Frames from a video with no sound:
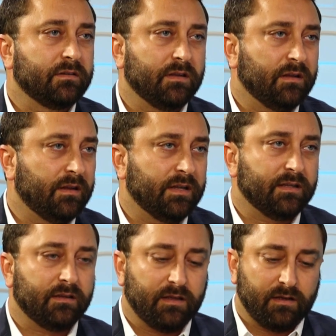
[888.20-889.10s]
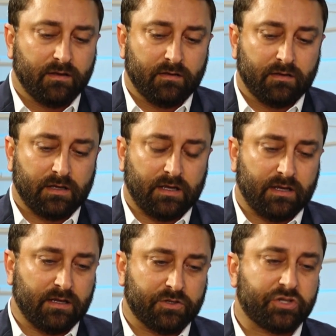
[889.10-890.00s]
Any
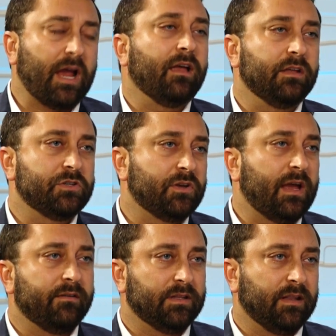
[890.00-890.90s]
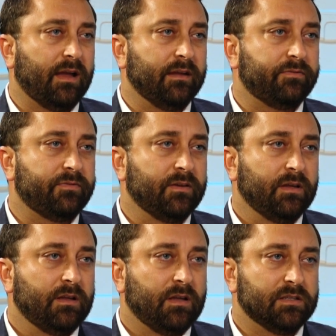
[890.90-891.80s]
challenge you have in life
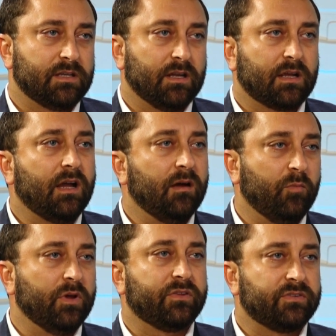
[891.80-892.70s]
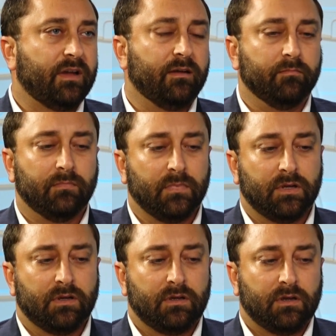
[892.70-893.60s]
is going to come with some
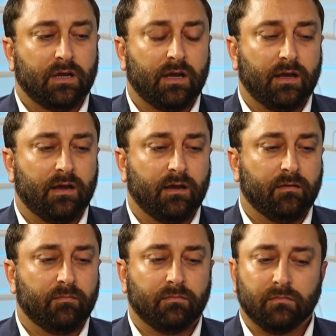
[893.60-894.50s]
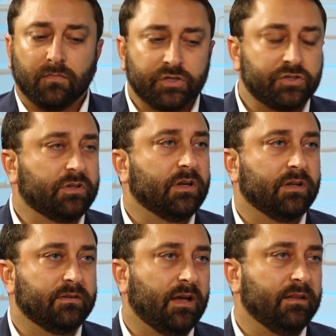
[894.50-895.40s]
wish you could
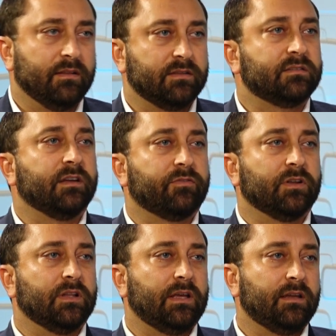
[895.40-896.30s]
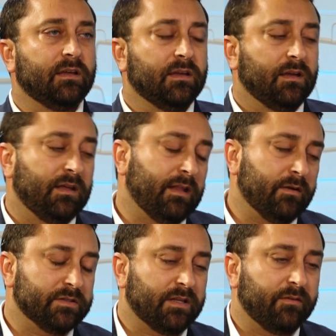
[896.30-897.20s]
have done this differently, and that
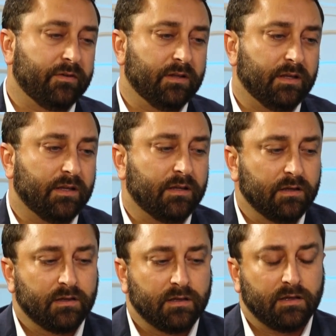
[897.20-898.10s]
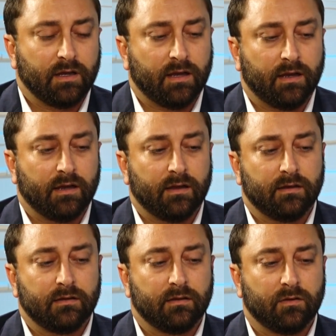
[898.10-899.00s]
was definitely
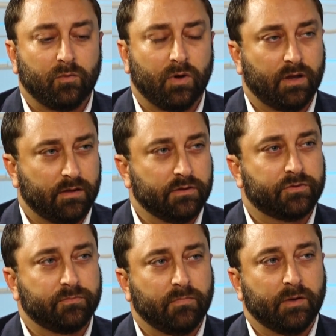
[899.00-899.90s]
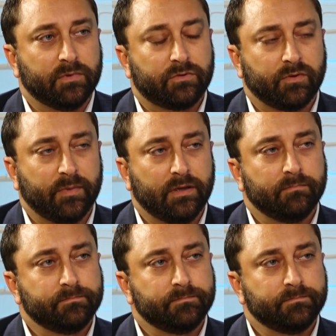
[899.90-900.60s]
one of those moments for me.